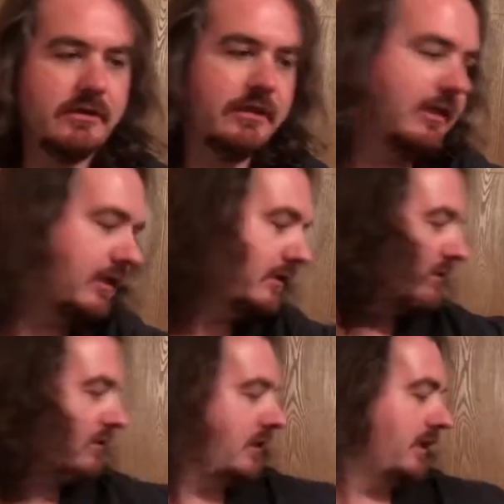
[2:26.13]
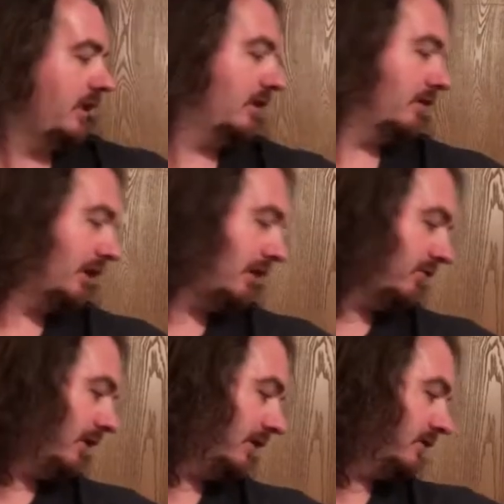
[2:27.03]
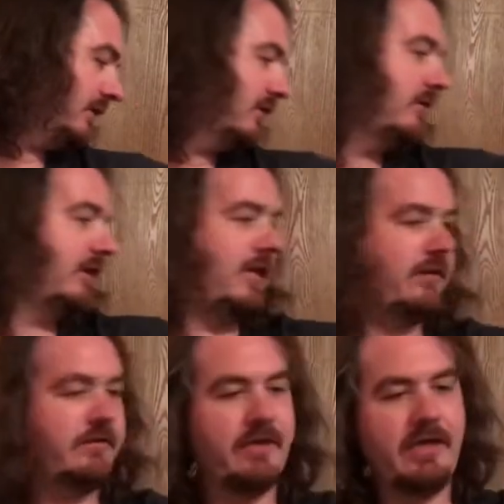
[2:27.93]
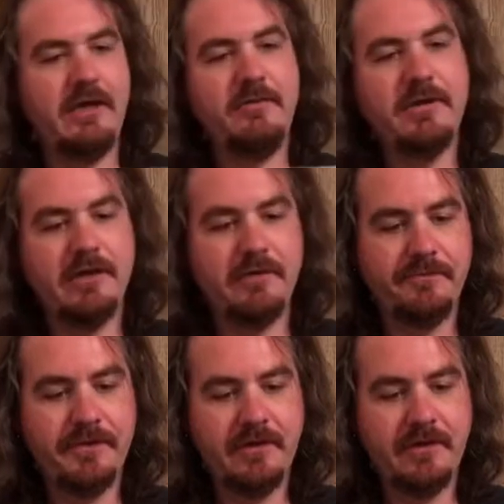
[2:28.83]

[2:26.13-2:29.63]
Let's see here. Now we're actually going to look at, there we go.